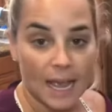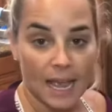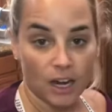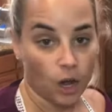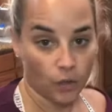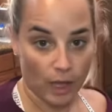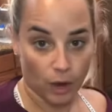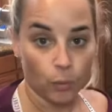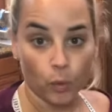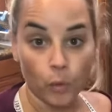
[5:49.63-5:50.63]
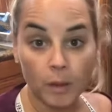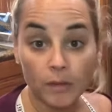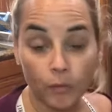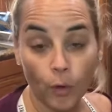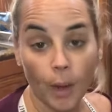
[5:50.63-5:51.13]
and all that aroma
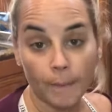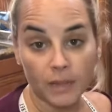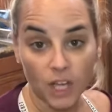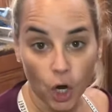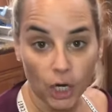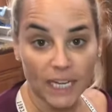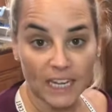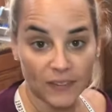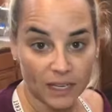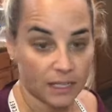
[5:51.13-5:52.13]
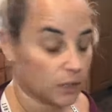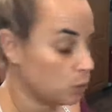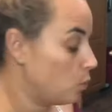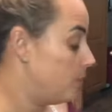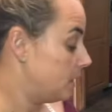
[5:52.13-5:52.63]
from the garlic and the onions
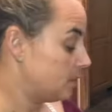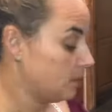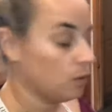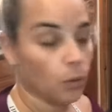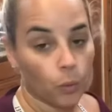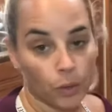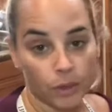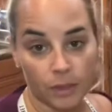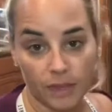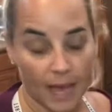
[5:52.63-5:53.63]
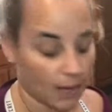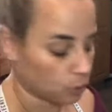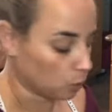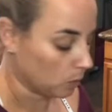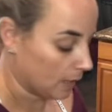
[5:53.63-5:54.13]
will mix in with the
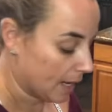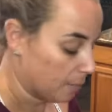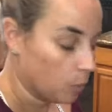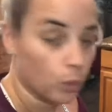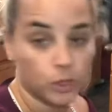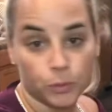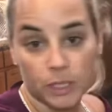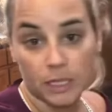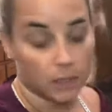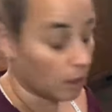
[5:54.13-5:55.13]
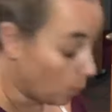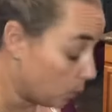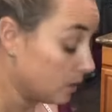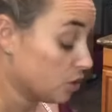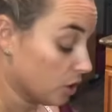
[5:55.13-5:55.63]
actual lamb once we
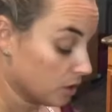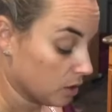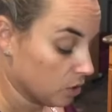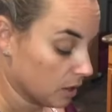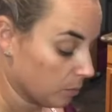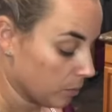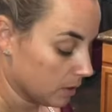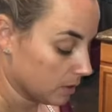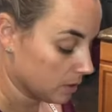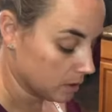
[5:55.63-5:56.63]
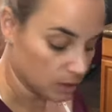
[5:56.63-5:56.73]
start the cooking process.